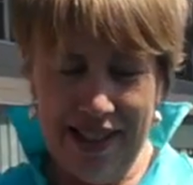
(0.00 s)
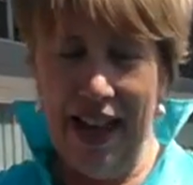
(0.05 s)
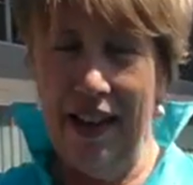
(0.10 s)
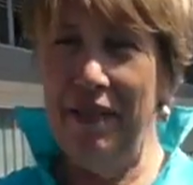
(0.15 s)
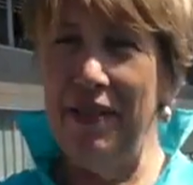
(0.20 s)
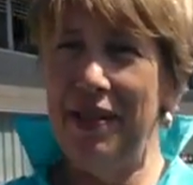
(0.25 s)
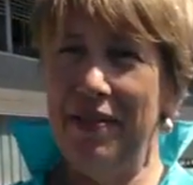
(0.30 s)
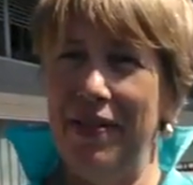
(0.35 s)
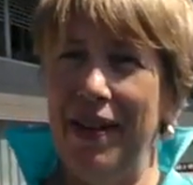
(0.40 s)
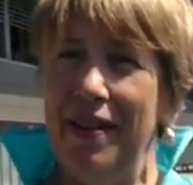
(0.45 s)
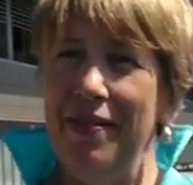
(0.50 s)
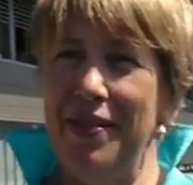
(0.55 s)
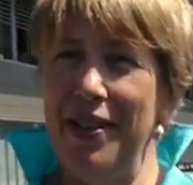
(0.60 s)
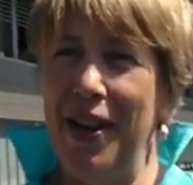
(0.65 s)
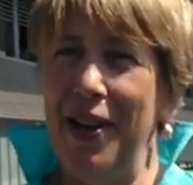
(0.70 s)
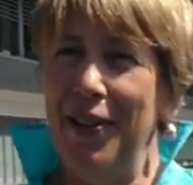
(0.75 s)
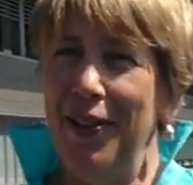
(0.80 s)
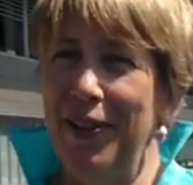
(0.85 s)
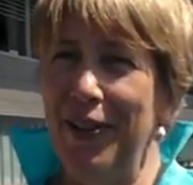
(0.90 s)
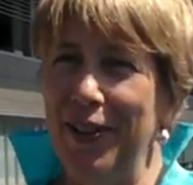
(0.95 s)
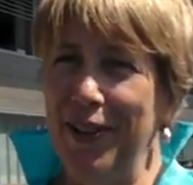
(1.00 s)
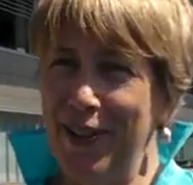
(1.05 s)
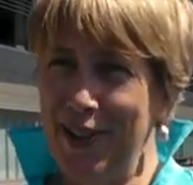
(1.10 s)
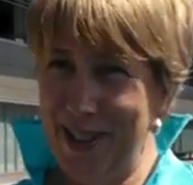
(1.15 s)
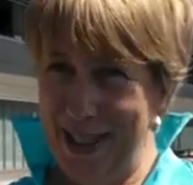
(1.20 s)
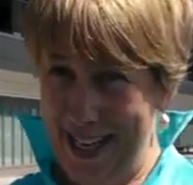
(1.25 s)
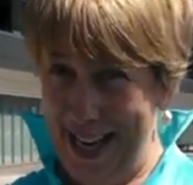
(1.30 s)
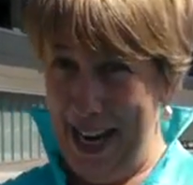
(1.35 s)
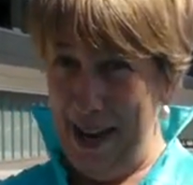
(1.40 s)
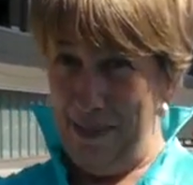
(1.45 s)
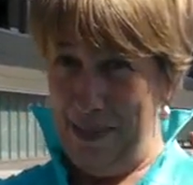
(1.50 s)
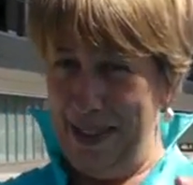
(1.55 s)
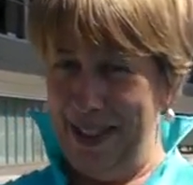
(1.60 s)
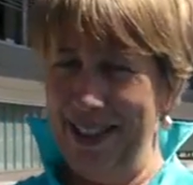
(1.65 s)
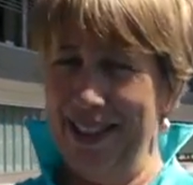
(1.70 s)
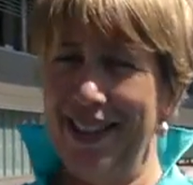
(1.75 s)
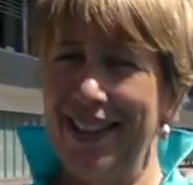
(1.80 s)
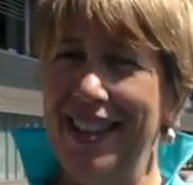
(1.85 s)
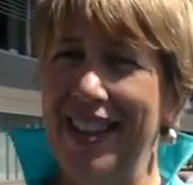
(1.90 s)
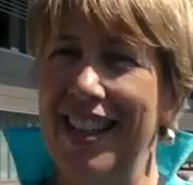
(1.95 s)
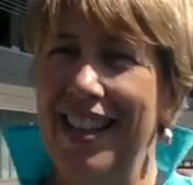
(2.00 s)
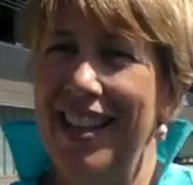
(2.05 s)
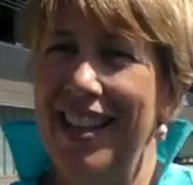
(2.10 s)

The $75 tablet that,